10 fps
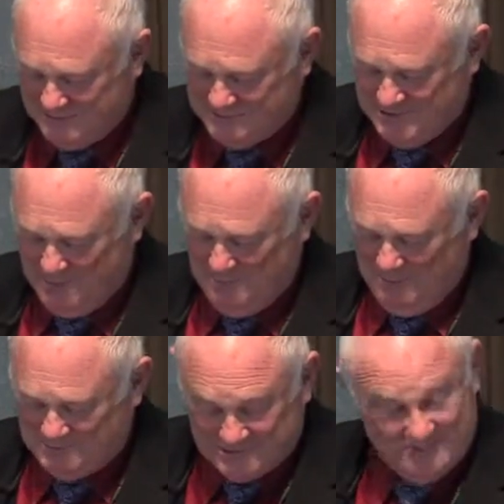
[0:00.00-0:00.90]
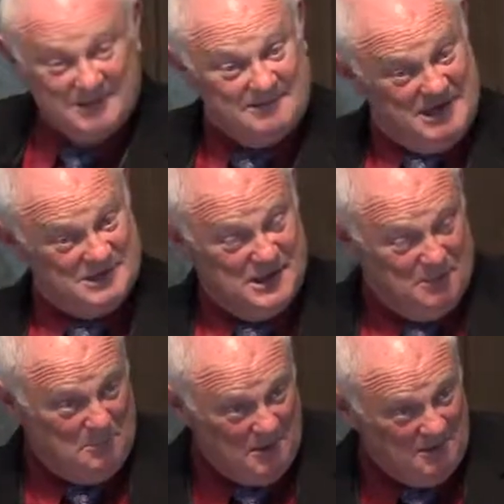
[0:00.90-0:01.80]
to his elbow so that as an
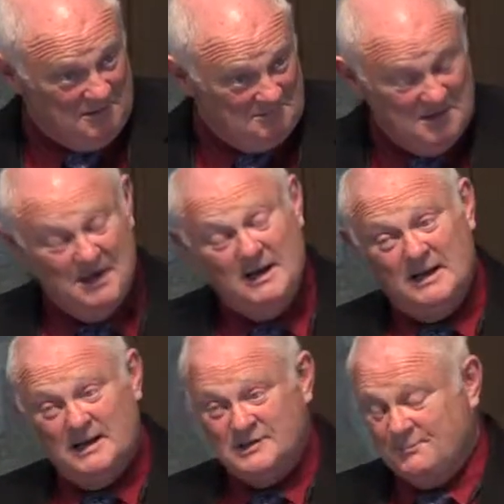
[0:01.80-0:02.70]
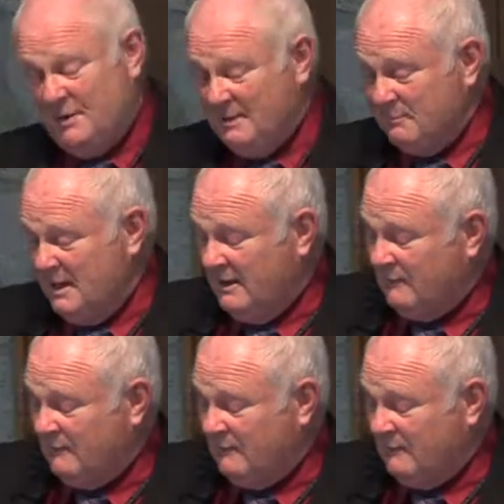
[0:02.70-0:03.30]
Albertan, there's a pipeline.